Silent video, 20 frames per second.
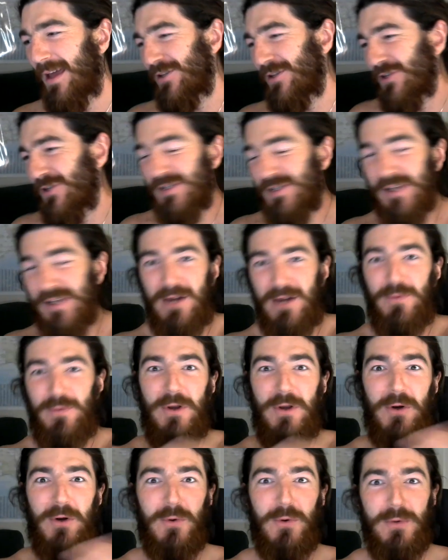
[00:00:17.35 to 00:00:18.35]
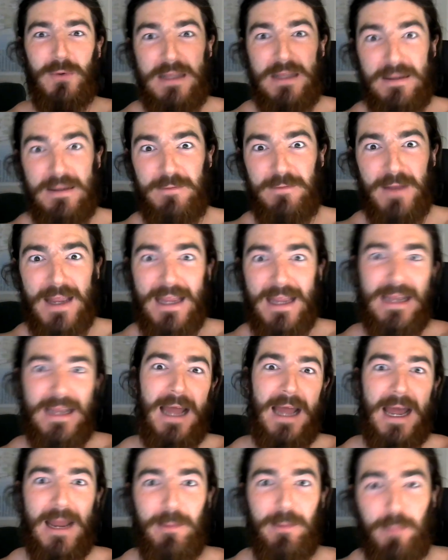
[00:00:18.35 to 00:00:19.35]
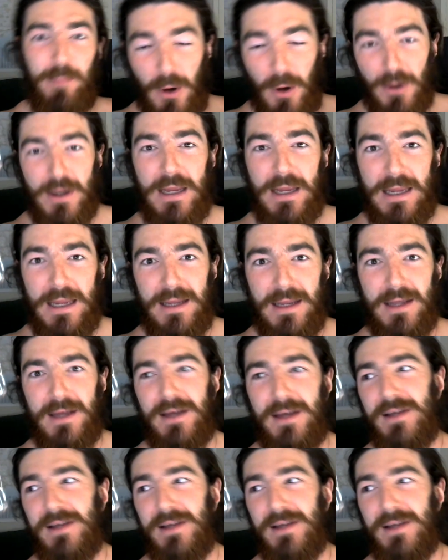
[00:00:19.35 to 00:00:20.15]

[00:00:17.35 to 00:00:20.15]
just like we all live in a body.